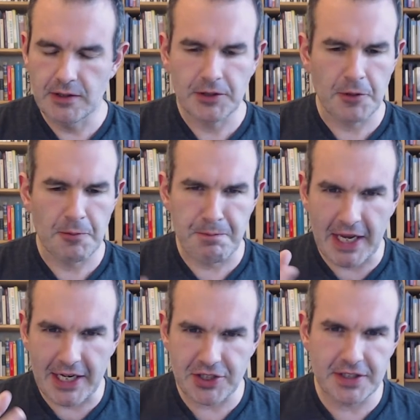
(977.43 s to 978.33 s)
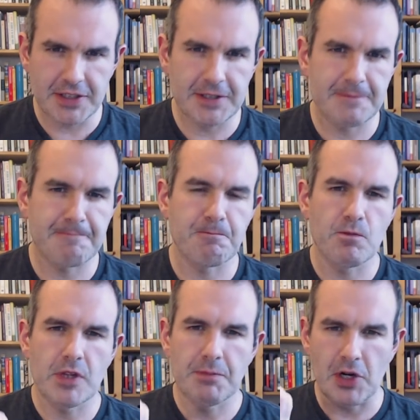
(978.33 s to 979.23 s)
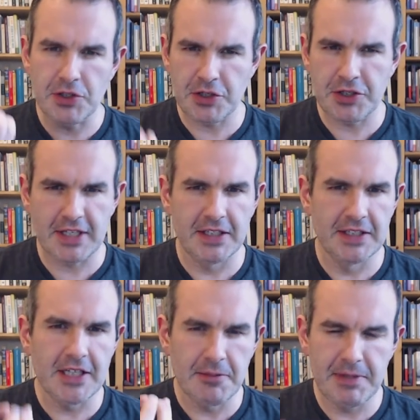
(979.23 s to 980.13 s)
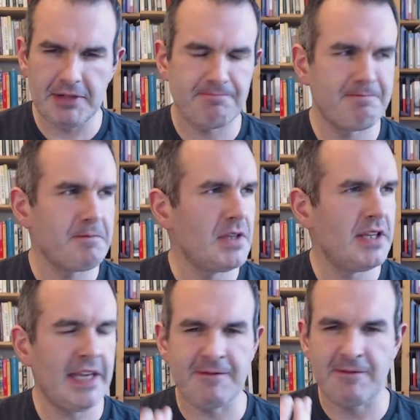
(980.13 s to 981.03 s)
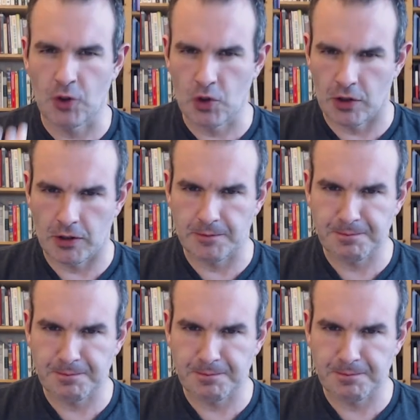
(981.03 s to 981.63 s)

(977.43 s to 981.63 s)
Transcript: Herbaceous, but also just a little bit like floral.